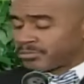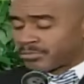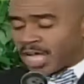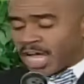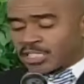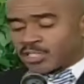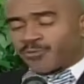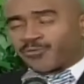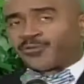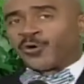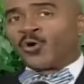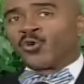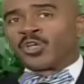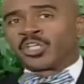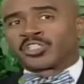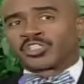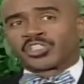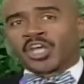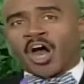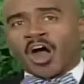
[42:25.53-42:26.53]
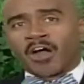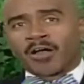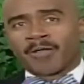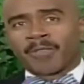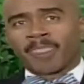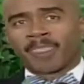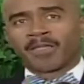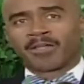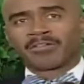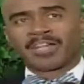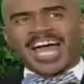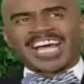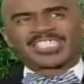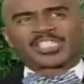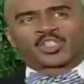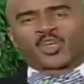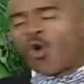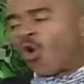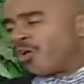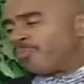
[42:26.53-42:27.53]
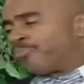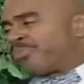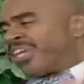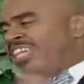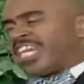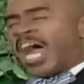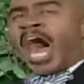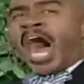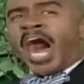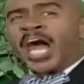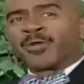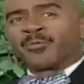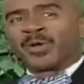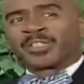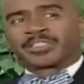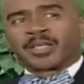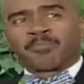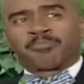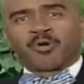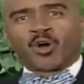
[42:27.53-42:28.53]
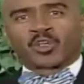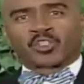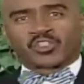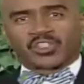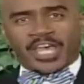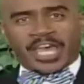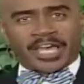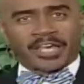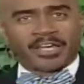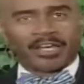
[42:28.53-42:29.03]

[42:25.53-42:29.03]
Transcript: That's foolish talk. That's foolish That's talk. going beyond what the book said.